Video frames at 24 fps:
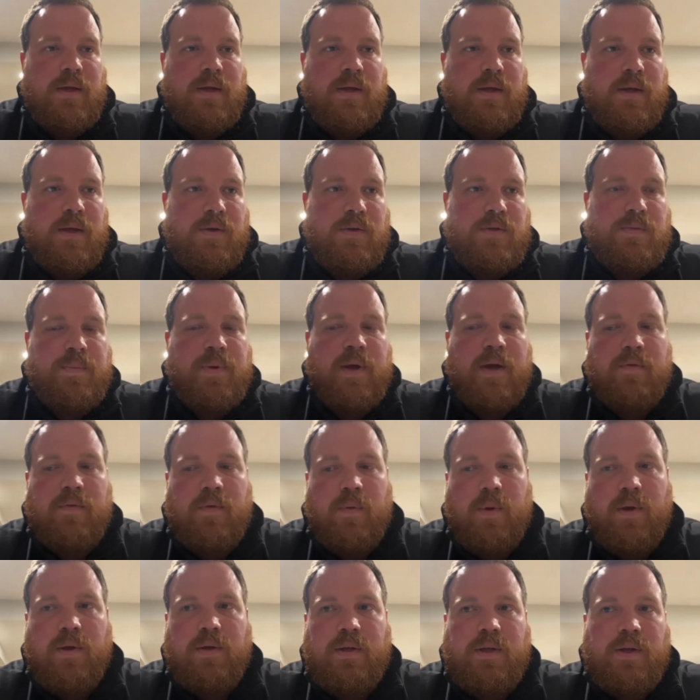It was
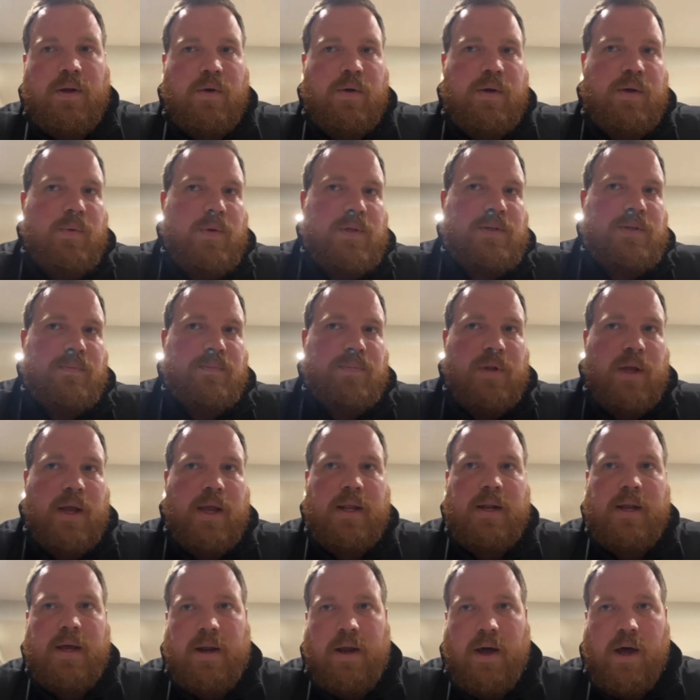pivotal. He wasn't
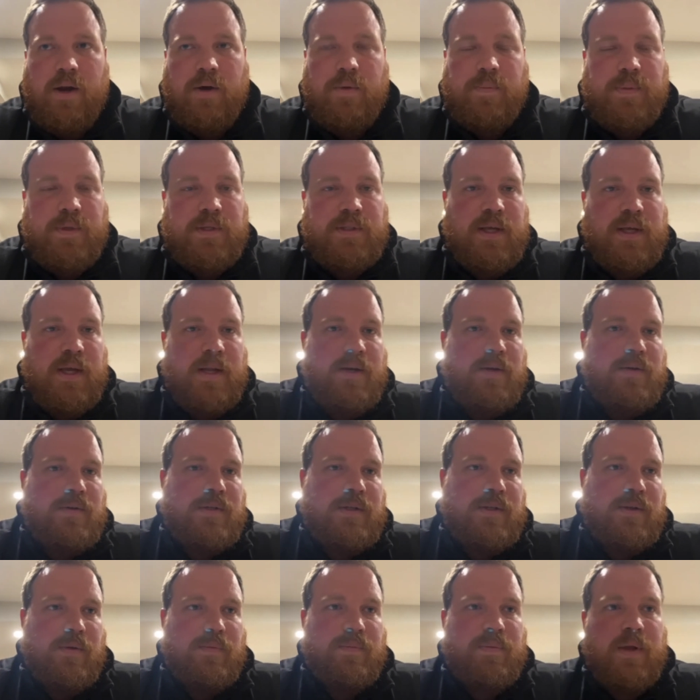playing at 100%. He was
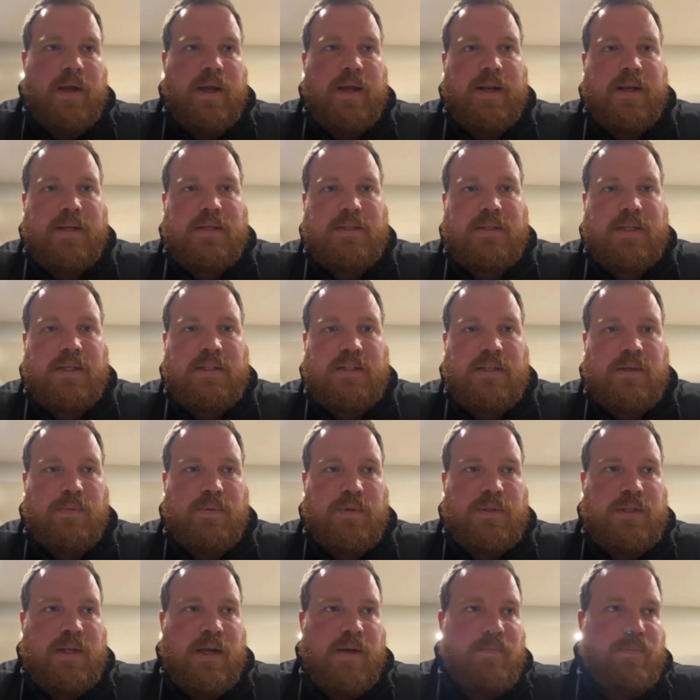still playing at
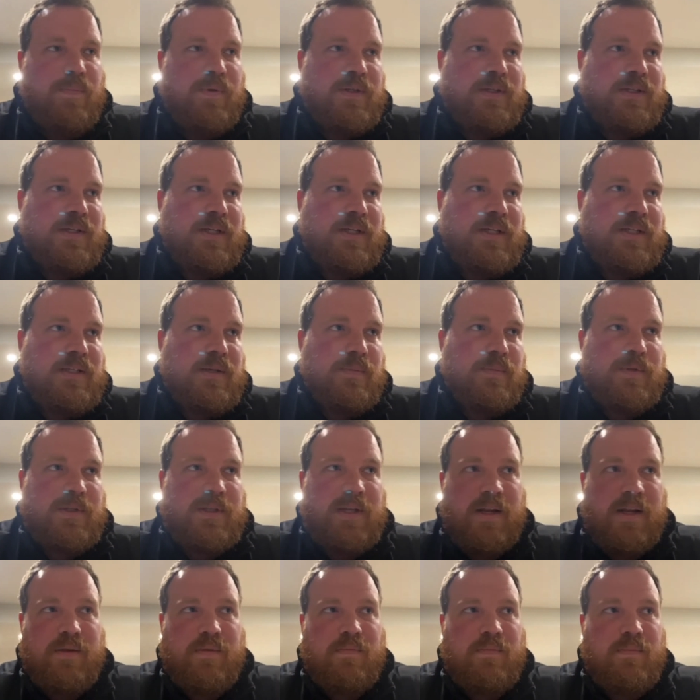60%, but
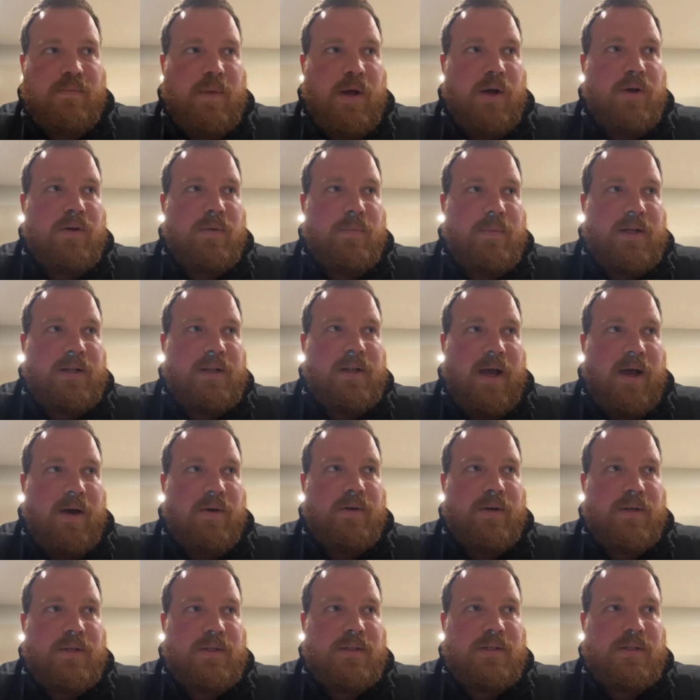60% of Malcolm
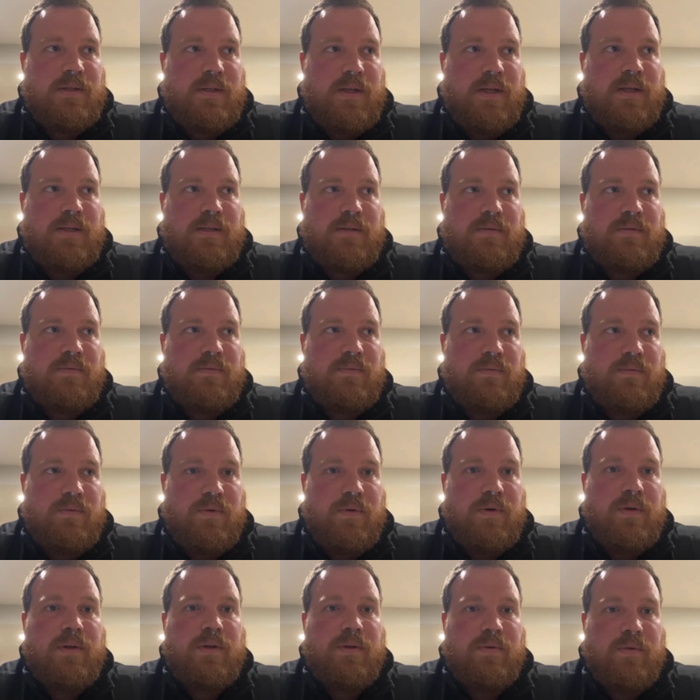McLeod is
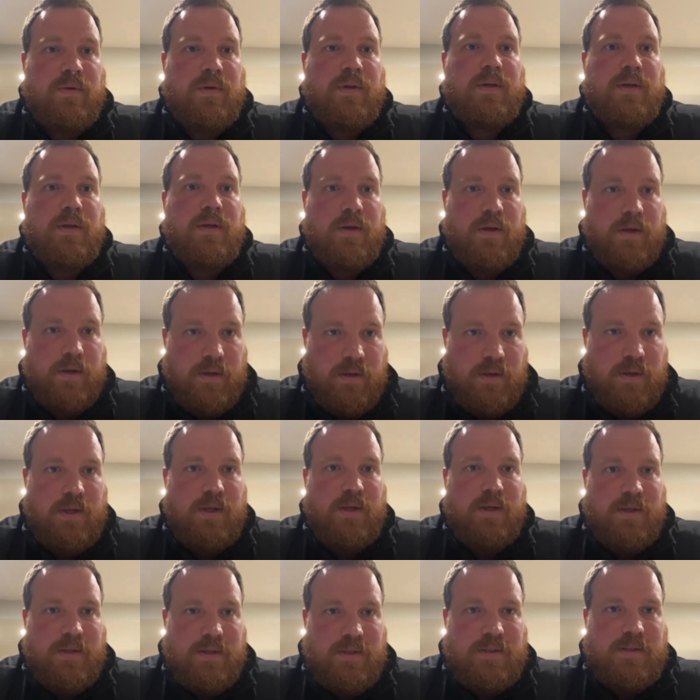really, really good.
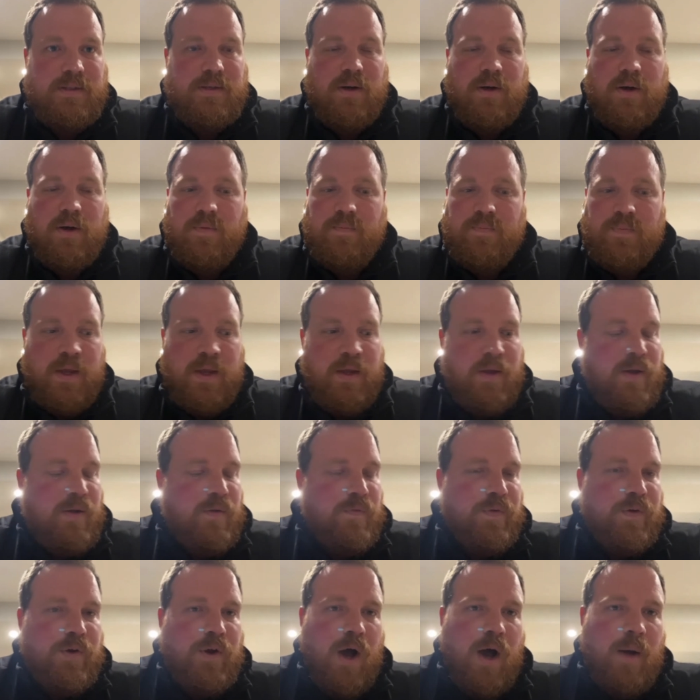So
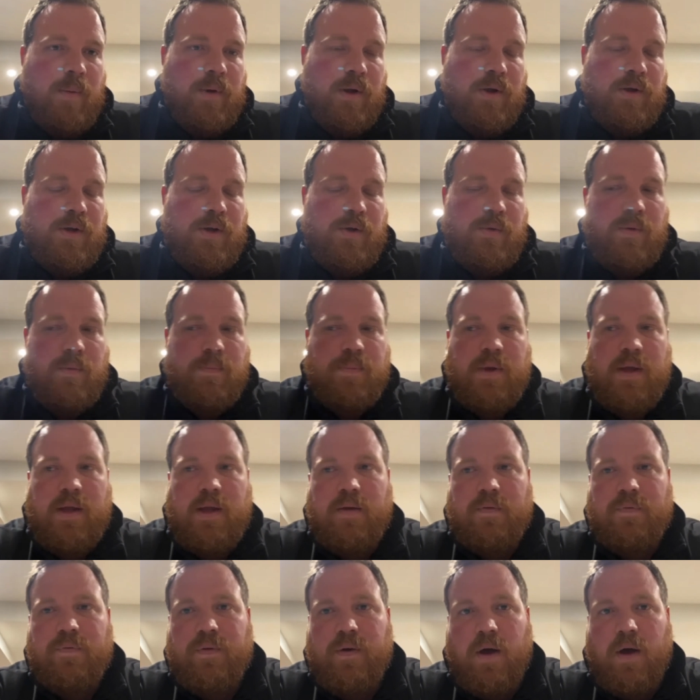phenomenal human
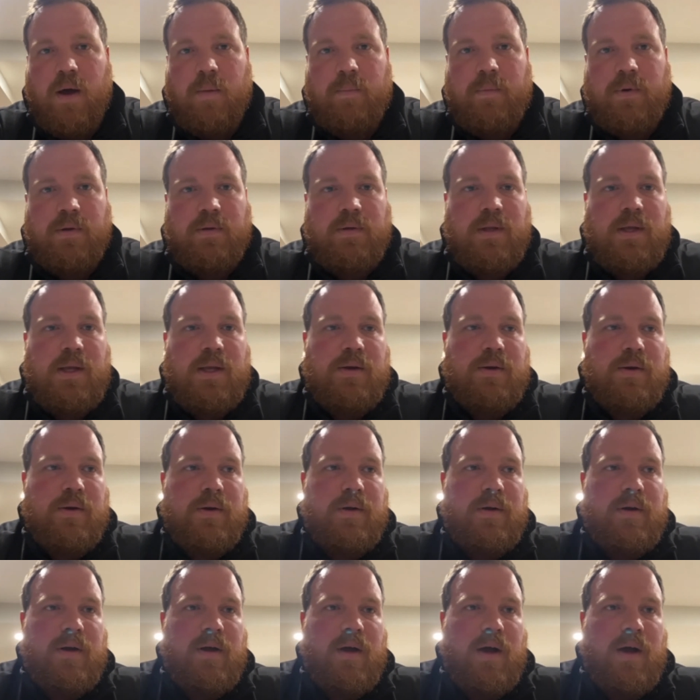being, phenomenal leader.